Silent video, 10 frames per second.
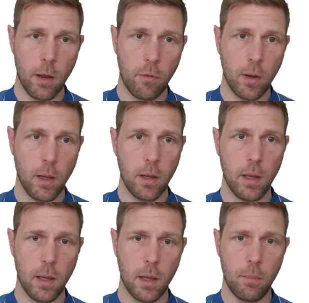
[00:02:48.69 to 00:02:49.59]
every
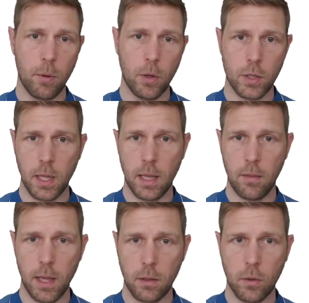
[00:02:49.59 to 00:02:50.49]
person
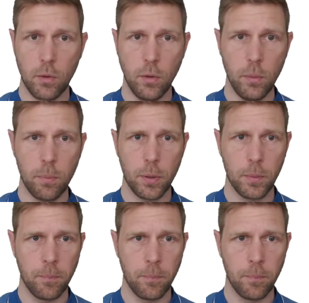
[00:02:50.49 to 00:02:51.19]
in that group.